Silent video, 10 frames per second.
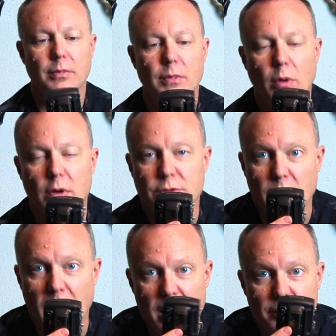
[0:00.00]
You also
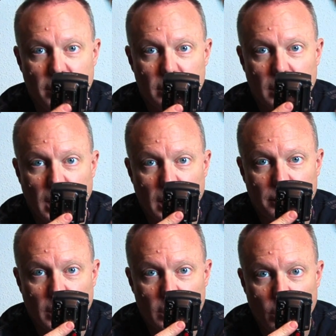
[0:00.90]
have
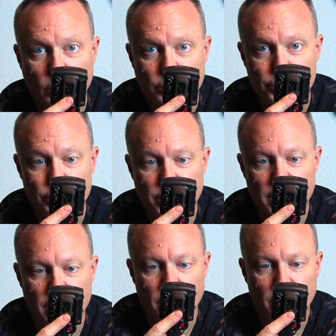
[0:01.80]
a cold shoe
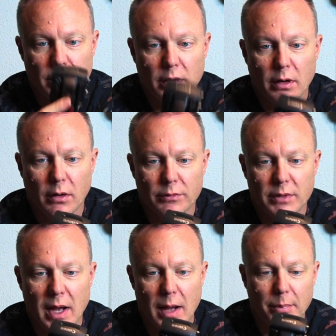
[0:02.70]
here on
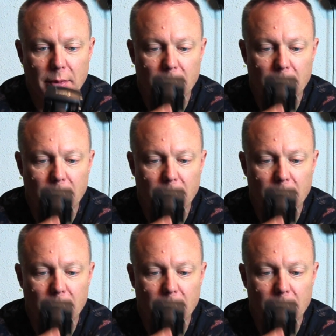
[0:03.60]
top,